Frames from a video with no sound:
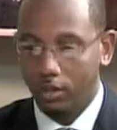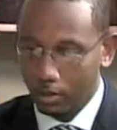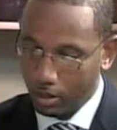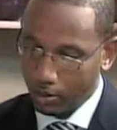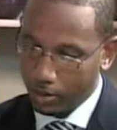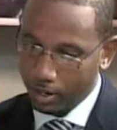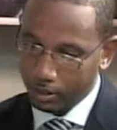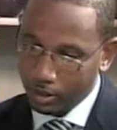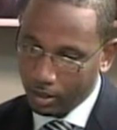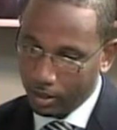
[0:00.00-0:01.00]
All right,
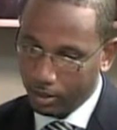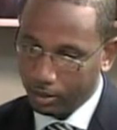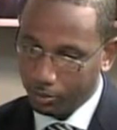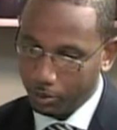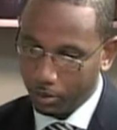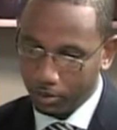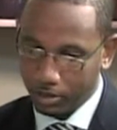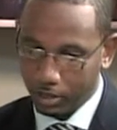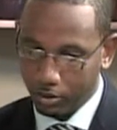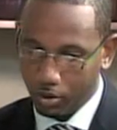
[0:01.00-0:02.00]
I think we lost
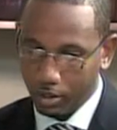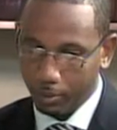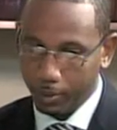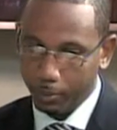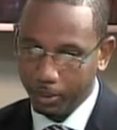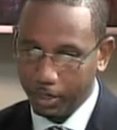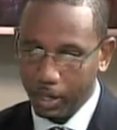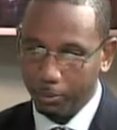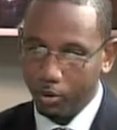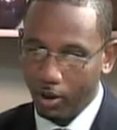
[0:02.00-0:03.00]
that caller,
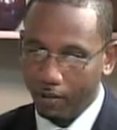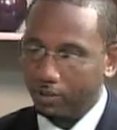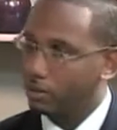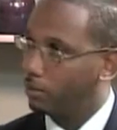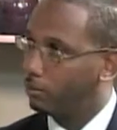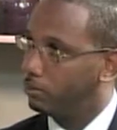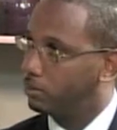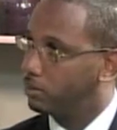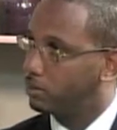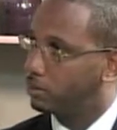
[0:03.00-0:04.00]
but you have some
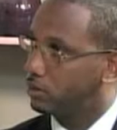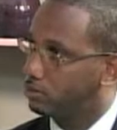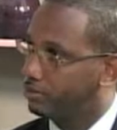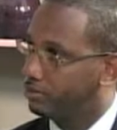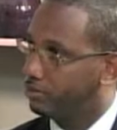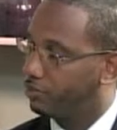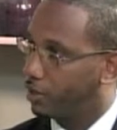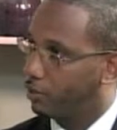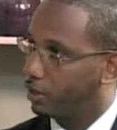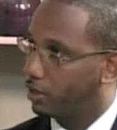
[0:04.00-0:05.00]

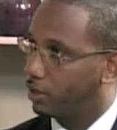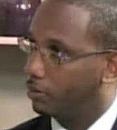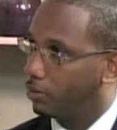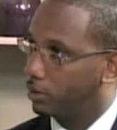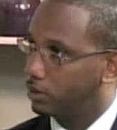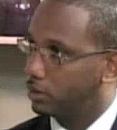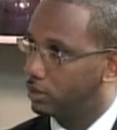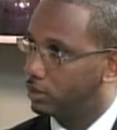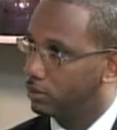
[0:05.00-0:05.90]
very important